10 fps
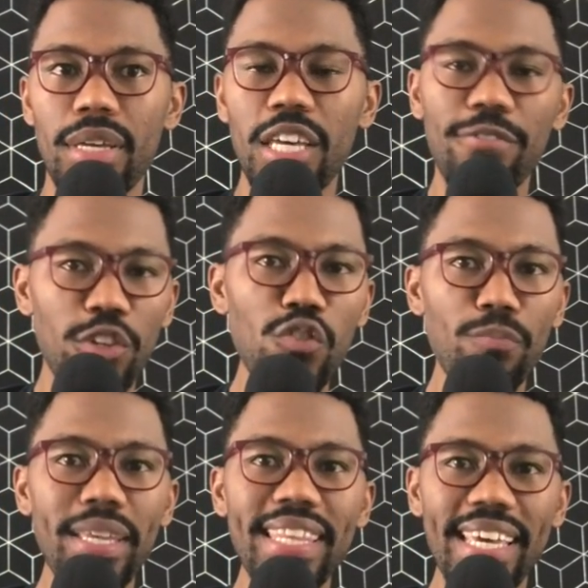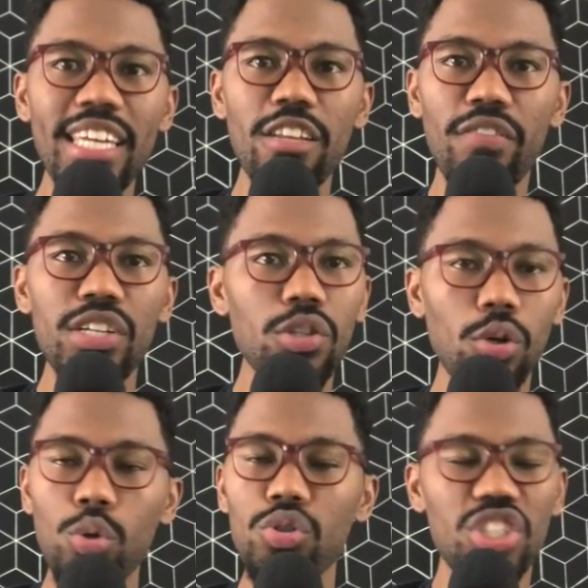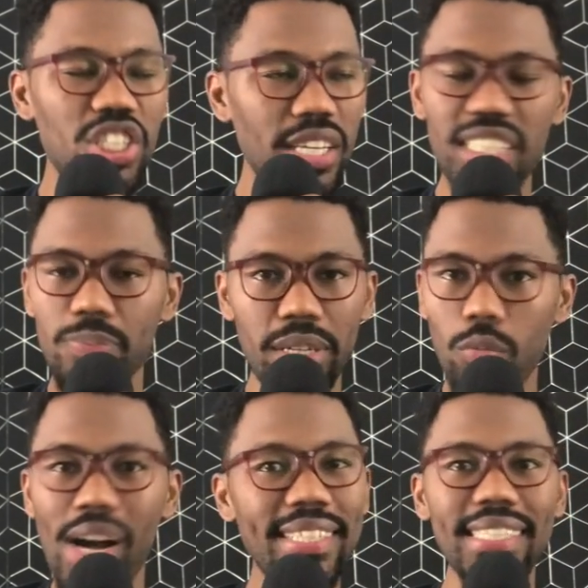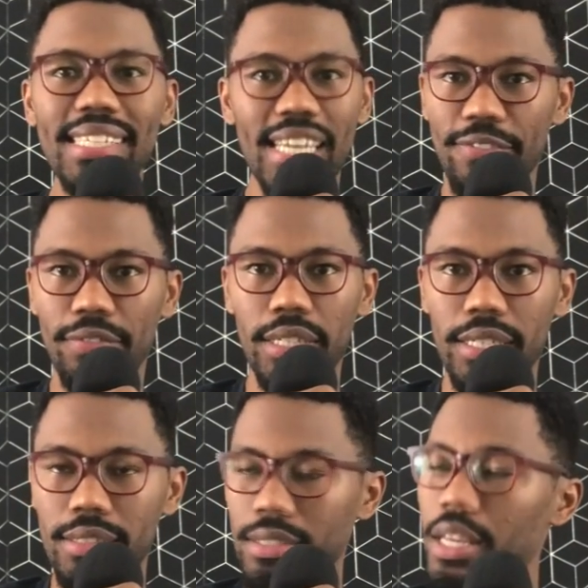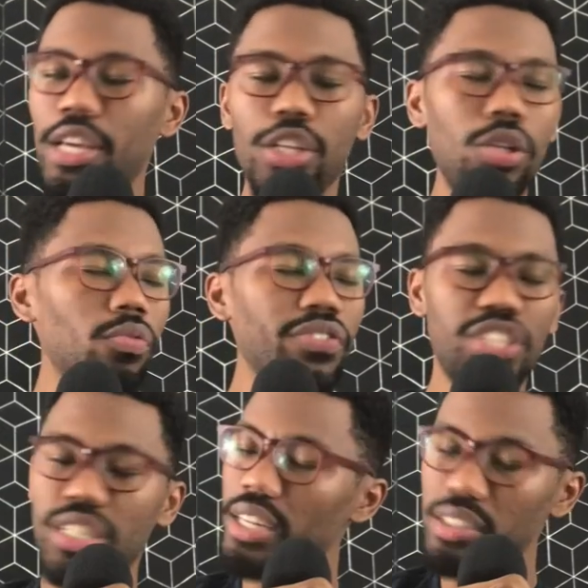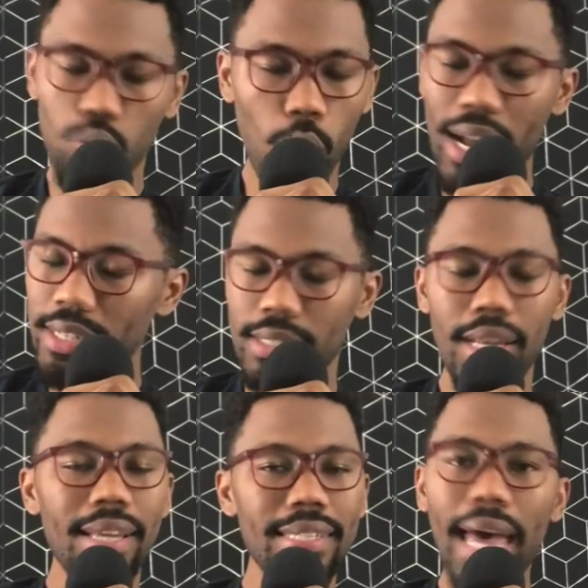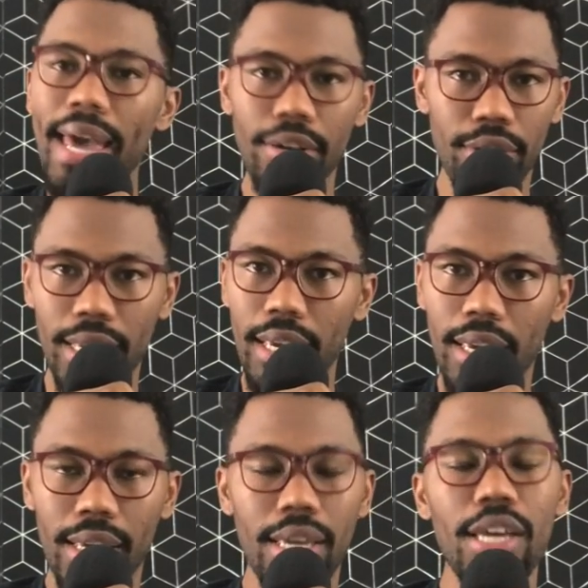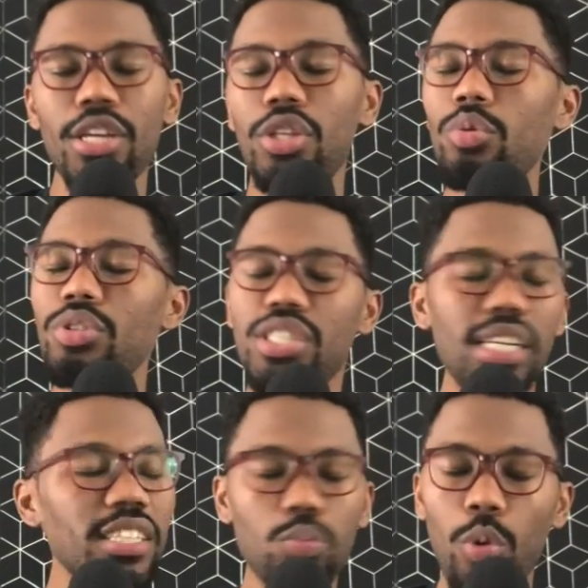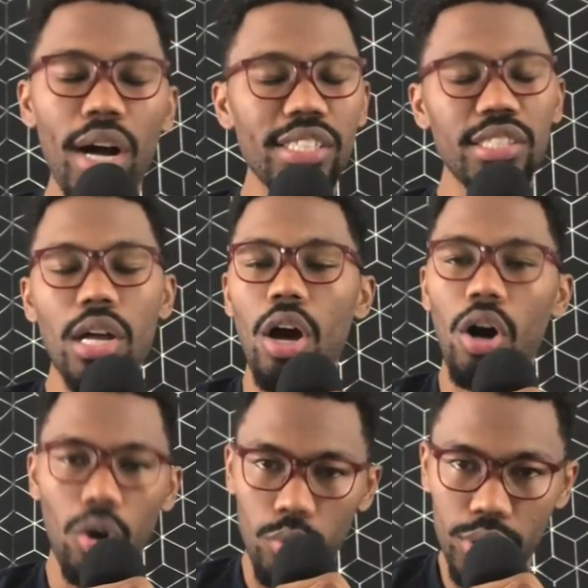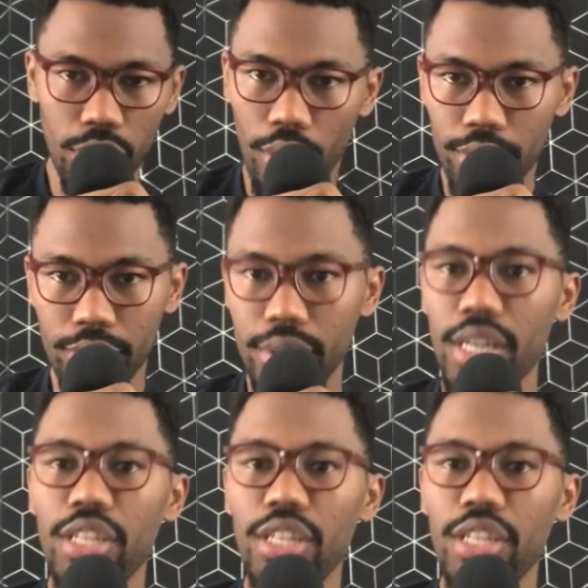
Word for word: if you've been the individual who's just been watching Netflix, you've just watched Tiger King, you just watched Ozarks,